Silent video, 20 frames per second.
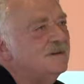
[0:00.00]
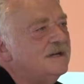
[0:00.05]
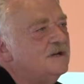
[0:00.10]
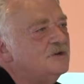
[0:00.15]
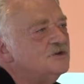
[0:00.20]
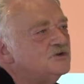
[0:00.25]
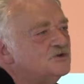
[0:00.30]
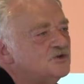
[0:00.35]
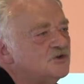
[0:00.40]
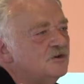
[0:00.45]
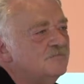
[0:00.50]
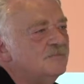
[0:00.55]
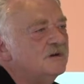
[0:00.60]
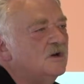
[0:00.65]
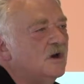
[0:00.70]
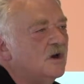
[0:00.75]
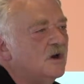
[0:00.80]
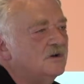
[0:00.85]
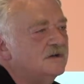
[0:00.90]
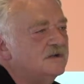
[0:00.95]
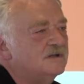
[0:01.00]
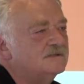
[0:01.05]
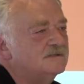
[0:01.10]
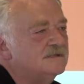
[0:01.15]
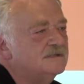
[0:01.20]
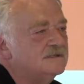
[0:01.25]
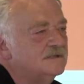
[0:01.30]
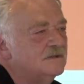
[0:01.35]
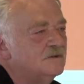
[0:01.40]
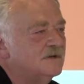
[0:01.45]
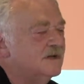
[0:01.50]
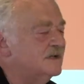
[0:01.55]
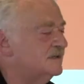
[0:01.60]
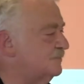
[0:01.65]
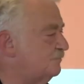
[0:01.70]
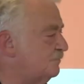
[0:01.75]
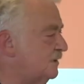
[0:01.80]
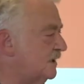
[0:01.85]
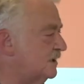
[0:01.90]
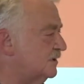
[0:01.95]
many German audiences look at
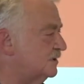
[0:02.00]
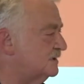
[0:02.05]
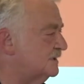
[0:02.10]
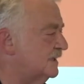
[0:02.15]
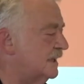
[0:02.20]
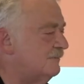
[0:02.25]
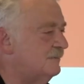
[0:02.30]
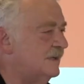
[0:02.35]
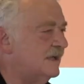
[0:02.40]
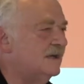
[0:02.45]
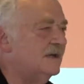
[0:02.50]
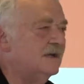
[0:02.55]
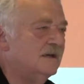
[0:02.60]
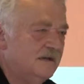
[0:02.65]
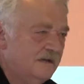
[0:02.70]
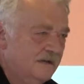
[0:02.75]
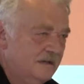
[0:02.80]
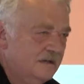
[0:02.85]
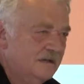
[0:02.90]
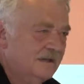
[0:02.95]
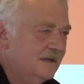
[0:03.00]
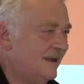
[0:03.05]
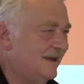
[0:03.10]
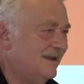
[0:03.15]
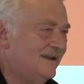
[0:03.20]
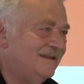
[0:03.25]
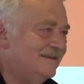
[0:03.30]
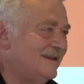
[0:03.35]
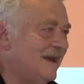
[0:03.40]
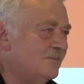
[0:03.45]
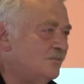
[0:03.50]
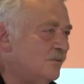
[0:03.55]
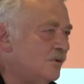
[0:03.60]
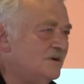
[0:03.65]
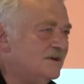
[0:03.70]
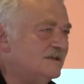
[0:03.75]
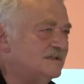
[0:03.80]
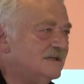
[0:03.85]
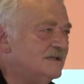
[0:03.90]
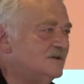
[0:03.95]
speakers, namely, that
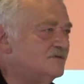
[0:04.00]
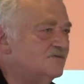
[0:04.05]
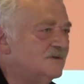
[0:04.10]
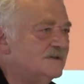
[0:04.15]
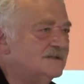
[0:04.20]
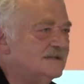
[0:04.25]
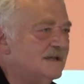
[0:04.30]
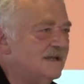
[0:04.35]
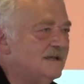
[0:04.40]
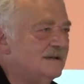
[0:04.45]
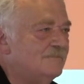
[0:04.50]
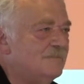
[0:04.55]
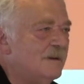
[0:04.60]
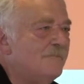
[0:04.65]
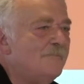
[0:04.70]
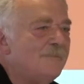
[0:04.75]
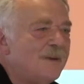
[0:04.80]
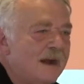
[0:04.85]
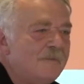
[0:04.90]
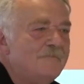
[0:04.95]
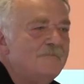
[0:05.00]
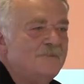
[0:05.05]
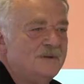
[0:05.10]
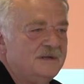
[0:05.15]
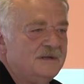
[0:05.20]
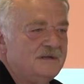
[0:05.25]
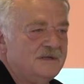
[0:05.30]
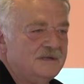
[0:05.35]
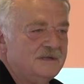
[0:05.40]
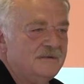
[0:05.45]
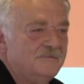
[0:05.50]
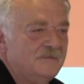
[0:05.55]
word is intranslatable, pumpy.